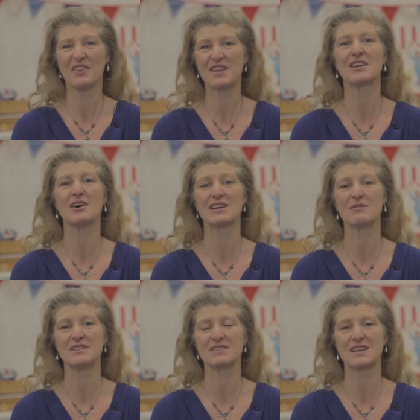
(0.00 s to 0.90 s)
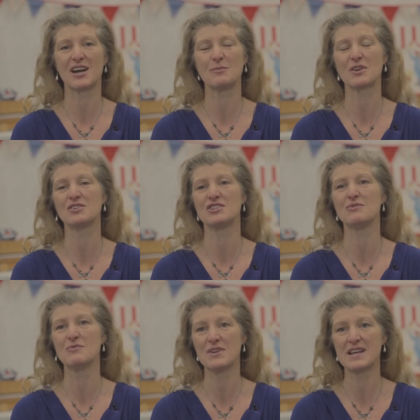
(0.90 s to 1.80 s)
I think I'll give this a go because
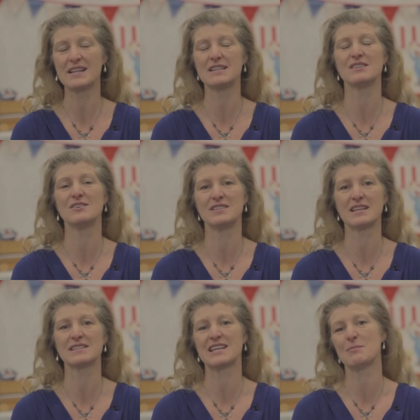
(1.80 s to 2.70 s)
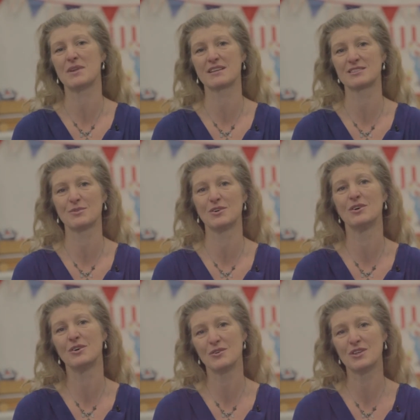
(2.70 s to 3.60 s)
you really do dig deep and
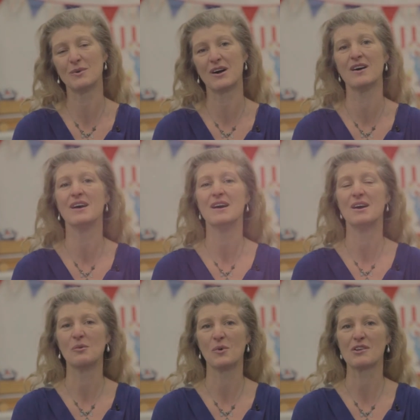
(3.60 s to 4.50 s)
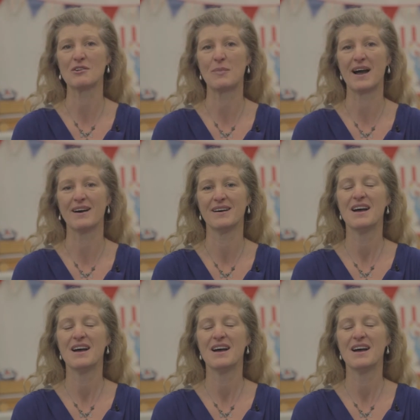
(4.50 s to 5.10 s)
explore who you are and what you're about.